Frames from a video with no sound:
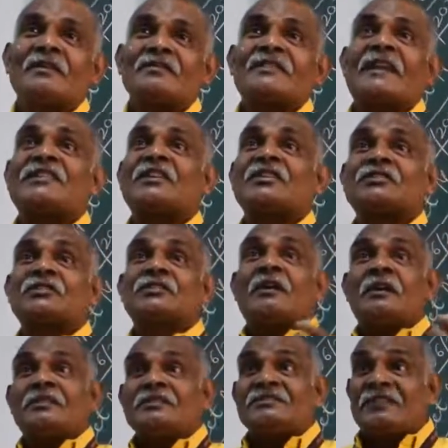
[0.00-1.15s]
that is
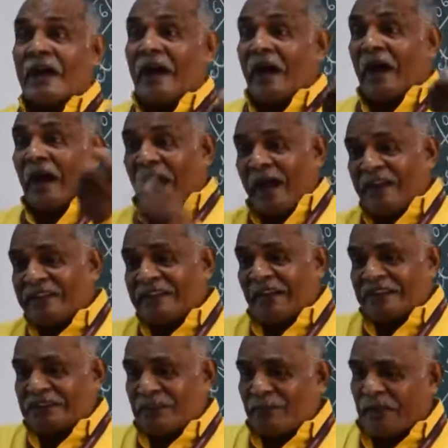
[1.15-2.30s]
the
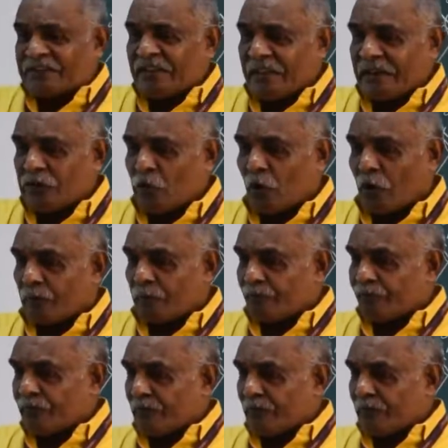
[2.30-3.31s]
ideas emerging in your